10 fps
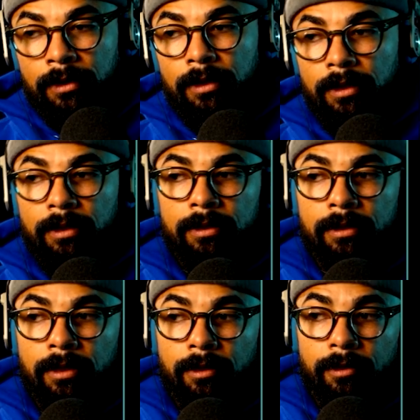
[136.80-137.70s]

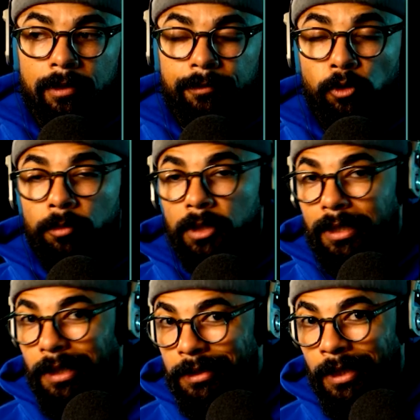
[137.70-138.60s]
is, formerly
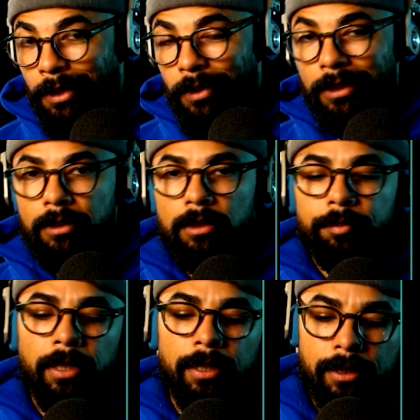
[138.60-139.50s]
Kanye West, is
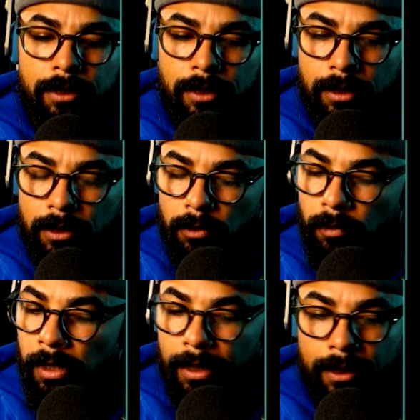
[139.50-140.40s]
playing into this as
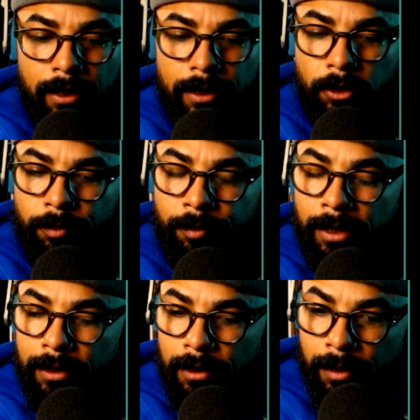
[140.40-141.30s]
well. I can't help
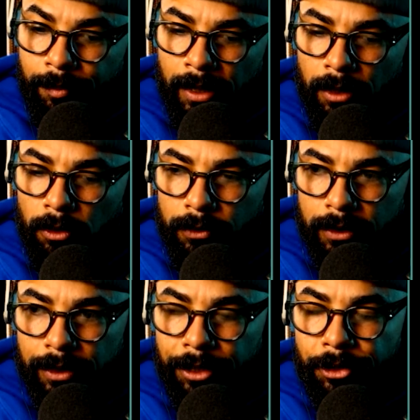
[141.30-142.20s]
but pay close
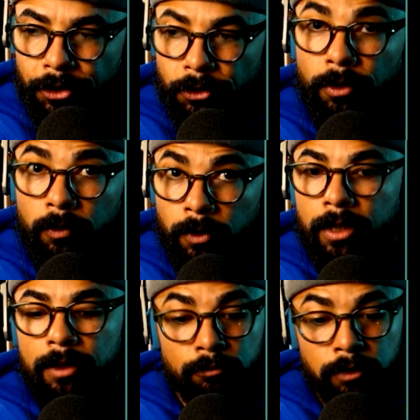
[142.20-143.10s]
attention to it. And we're
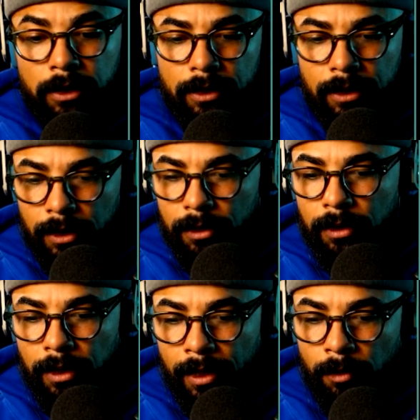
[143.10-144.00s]
going to really dig
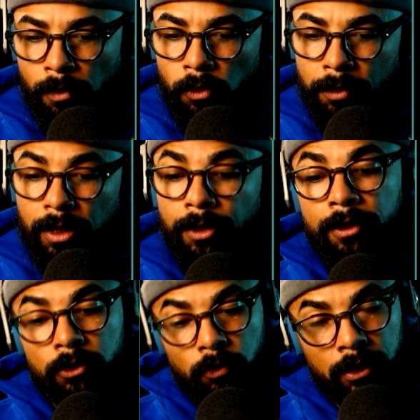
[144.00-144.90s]
into that in a moment here, and
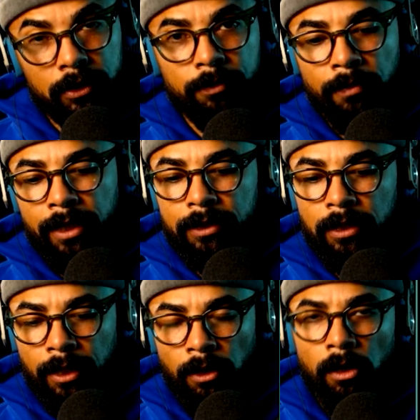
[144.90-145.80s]
as well as Musk.
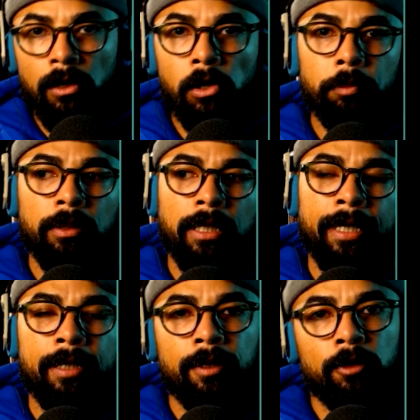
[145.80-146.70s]
They all
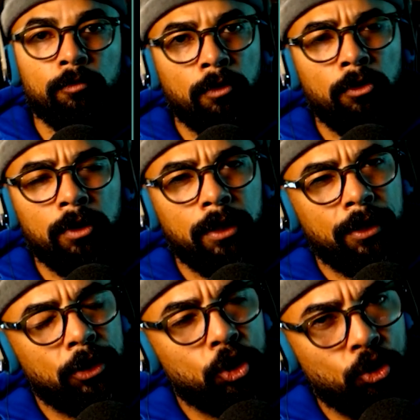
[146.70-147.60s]
play their role in
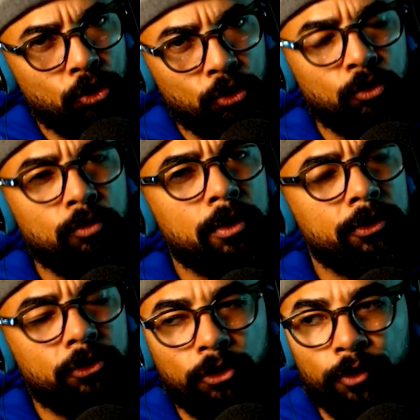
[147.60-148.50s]
this new
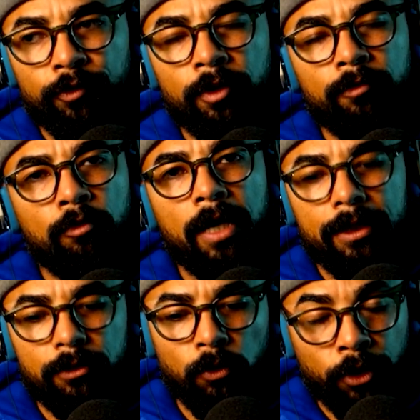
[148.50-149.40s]
conservative
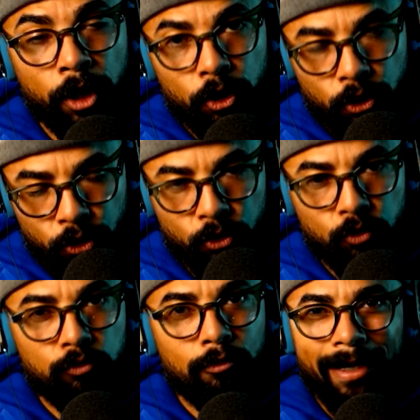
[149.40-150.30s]
right, or
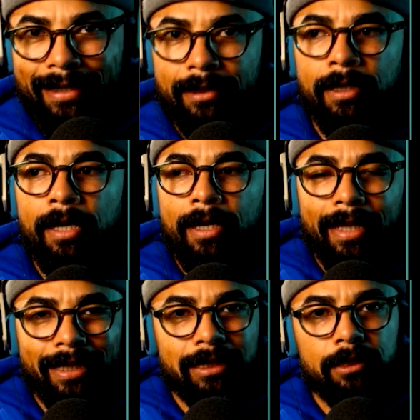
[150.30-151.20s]
new right,
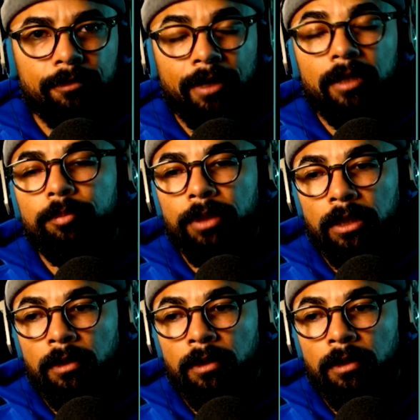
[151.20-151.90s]
that's developing